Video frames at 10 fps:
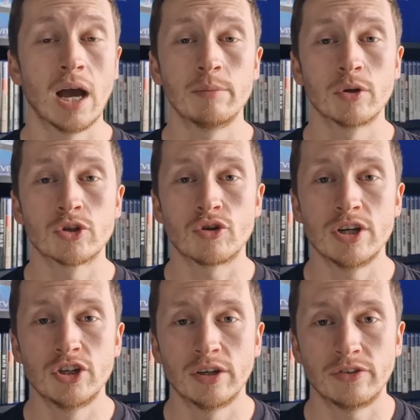I'm no
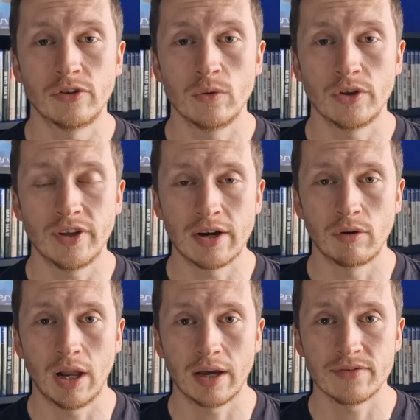stranger to the Dead or
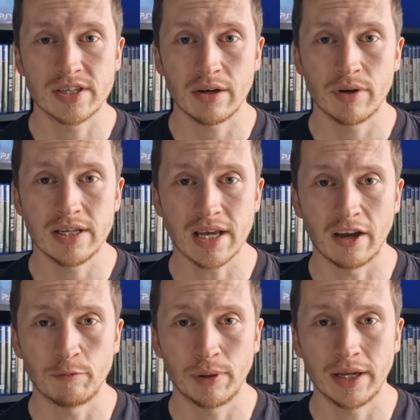Alive series.
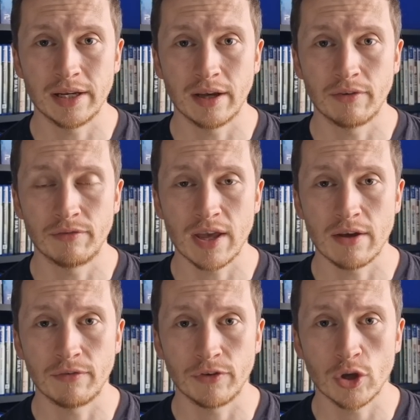I've played a fair
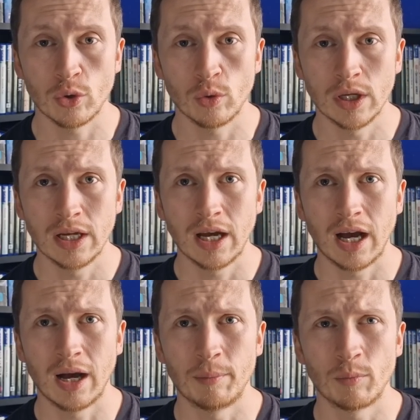few.
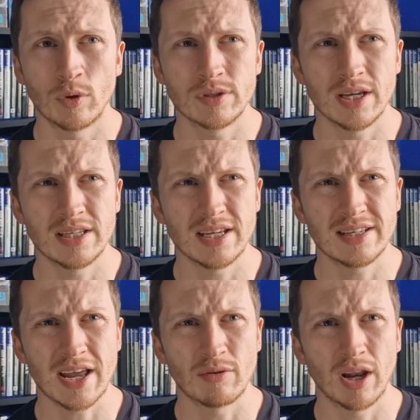Um, was is it
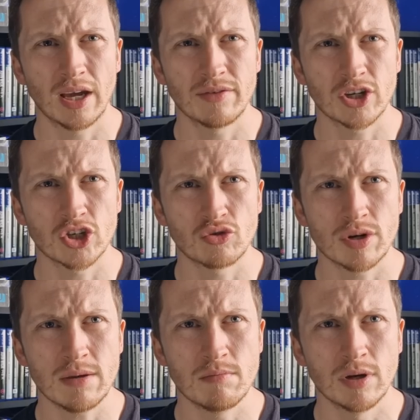Dead or Alive
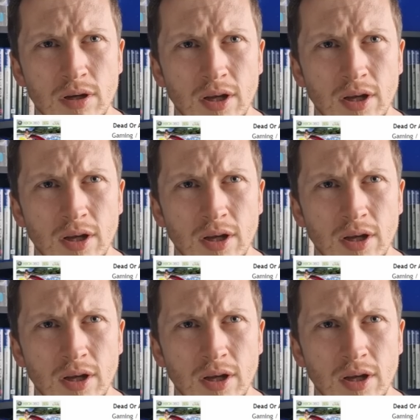Extreme?